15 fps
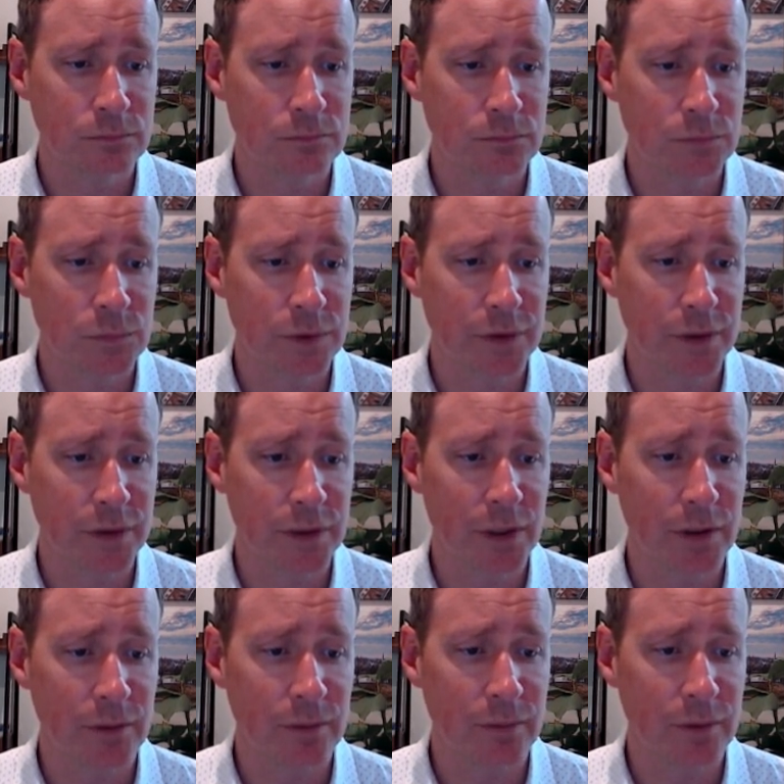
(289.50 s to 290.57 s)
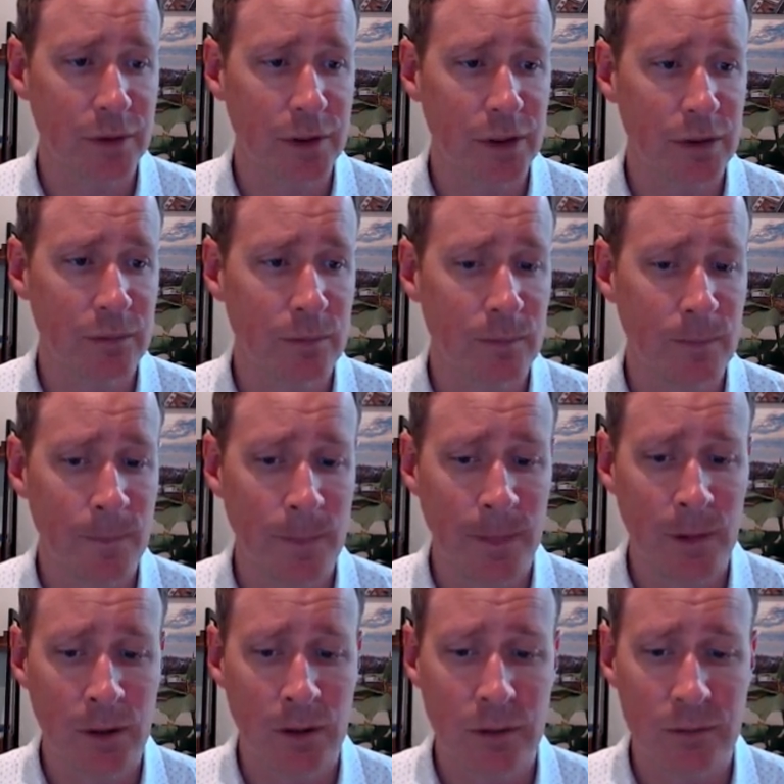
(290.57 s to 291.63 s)
Say day three.
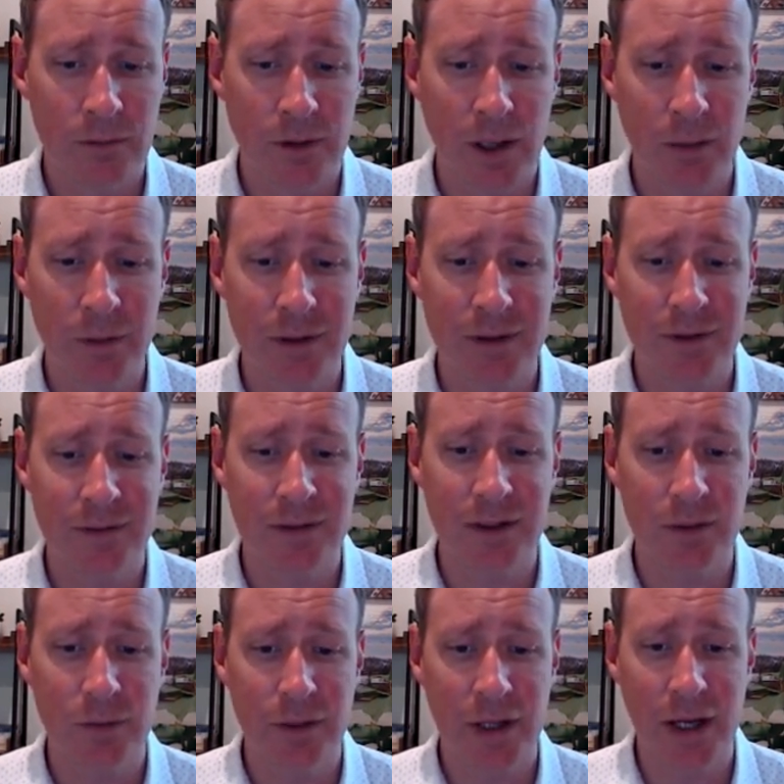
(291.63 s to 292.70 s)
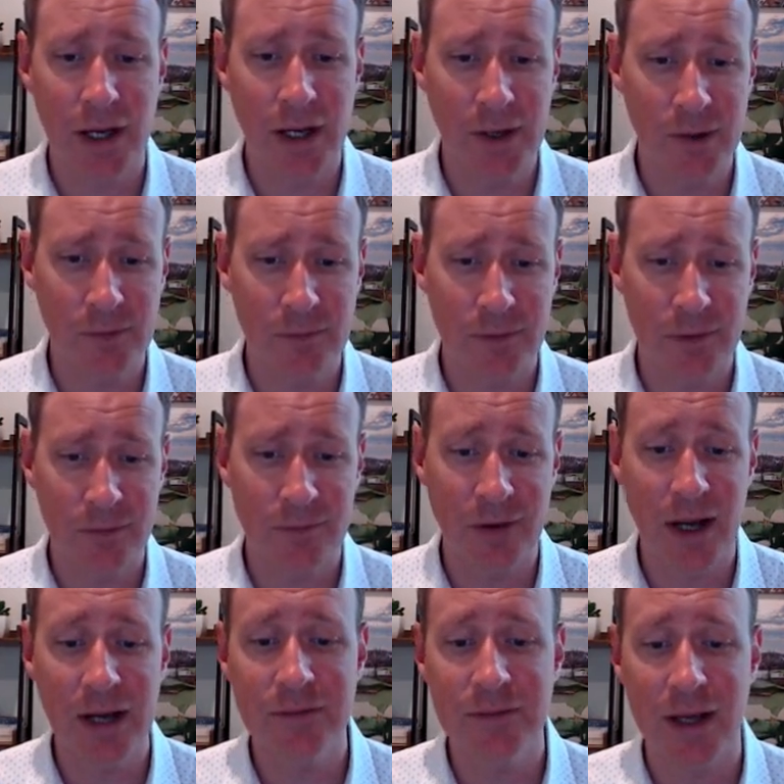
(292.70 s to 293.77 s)
So now we can see we have
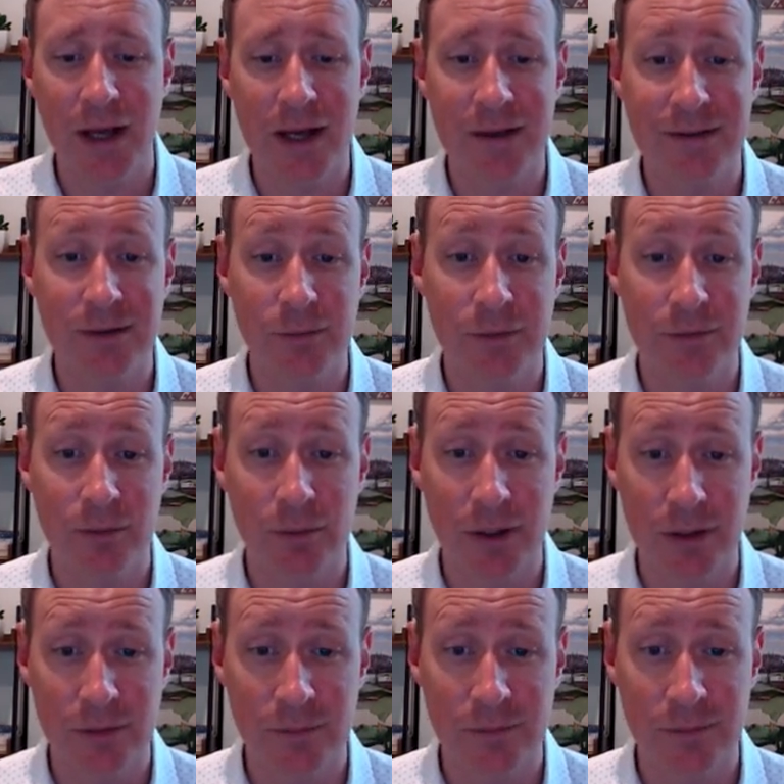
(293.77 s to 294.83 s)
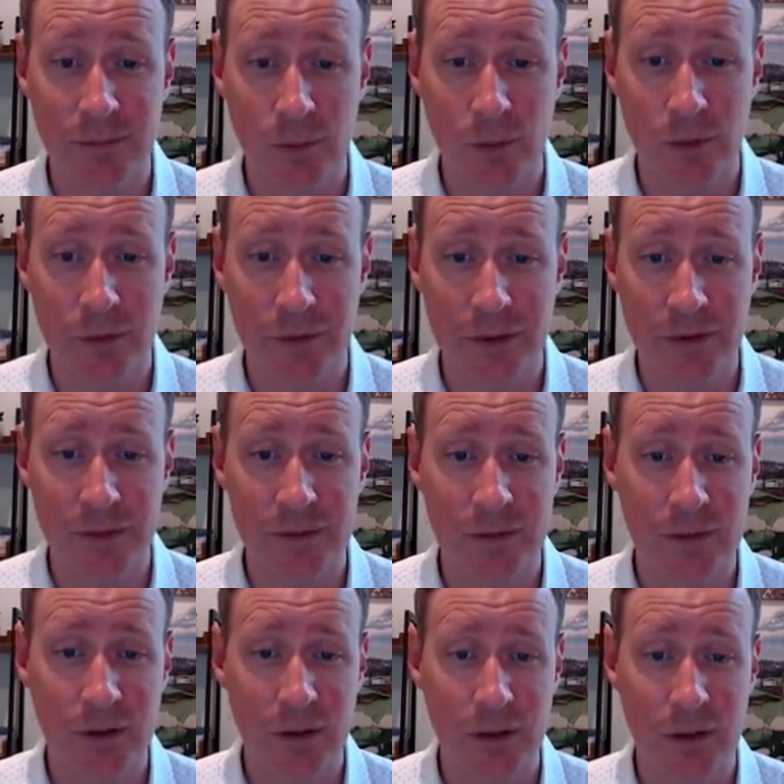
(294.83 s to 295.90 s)
five tasks that we've created for this
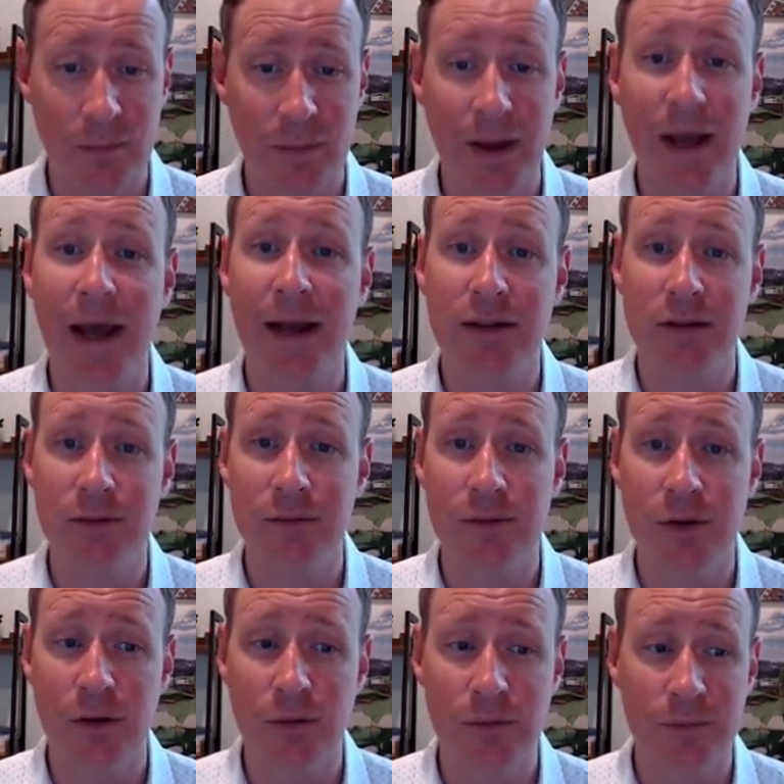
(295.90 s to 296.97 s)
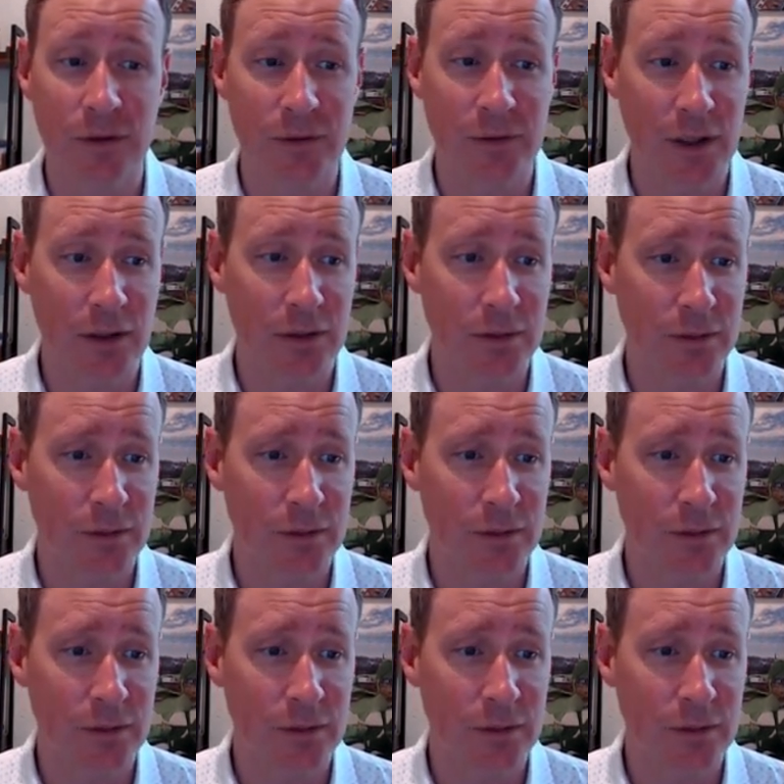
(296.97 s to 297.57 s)
um, active zone for sellers.